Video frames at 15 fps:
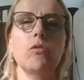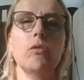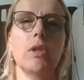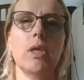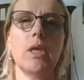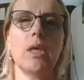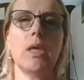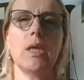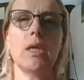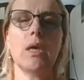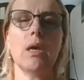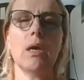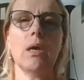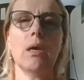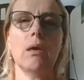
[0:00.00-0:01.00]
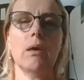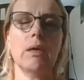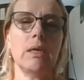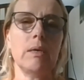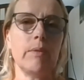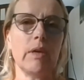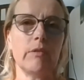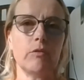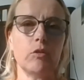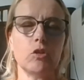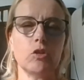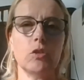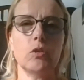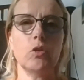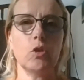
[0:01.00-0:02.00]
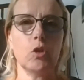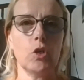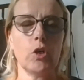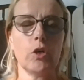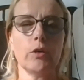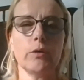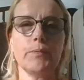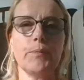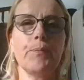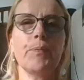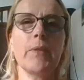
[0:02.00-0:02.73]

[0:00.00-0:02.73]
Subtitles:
the email version earlier.